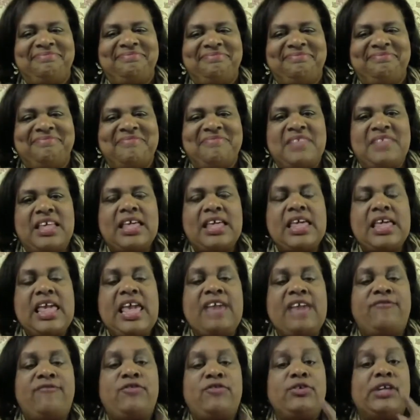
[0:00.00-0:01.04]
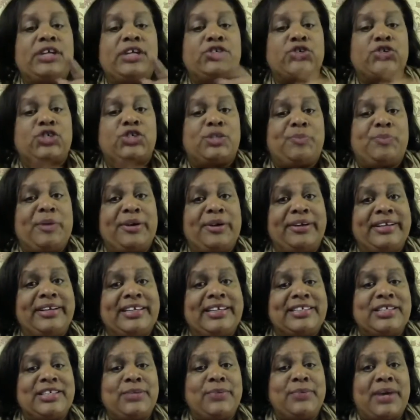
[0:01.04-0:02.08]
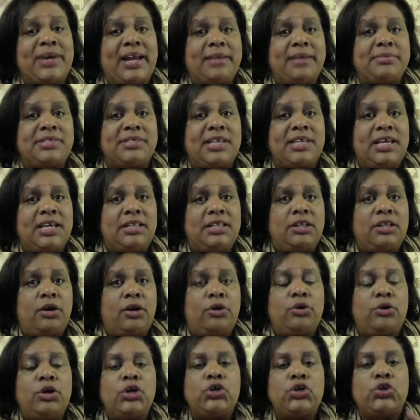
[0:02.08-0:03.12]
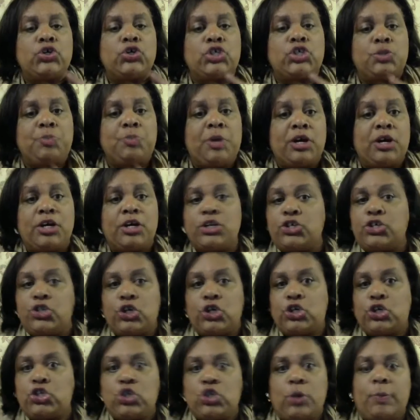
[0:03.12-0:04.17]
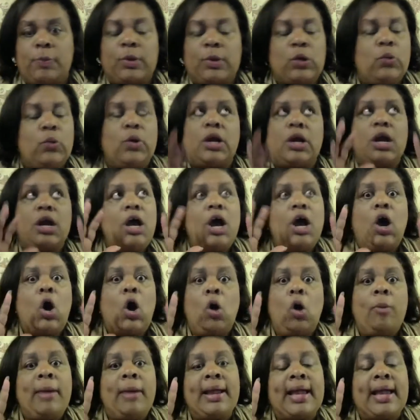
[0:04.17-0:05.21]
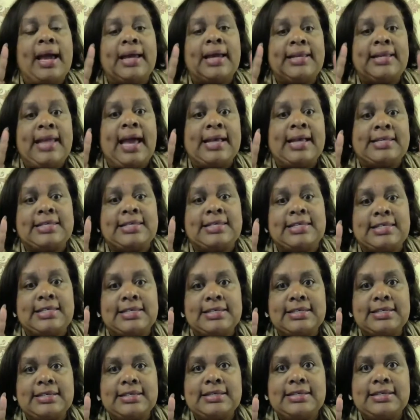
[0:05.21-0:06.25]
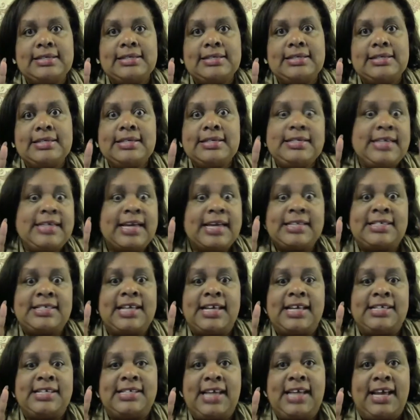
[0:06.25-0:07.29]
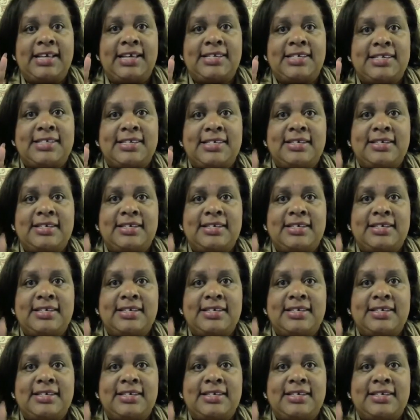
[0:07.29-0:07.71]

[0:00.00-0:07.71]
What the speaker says: If you let your spirit listen to what I'm saying, though, your spirit is just jumping, going, oh my God, yes. Yes, yes, yes.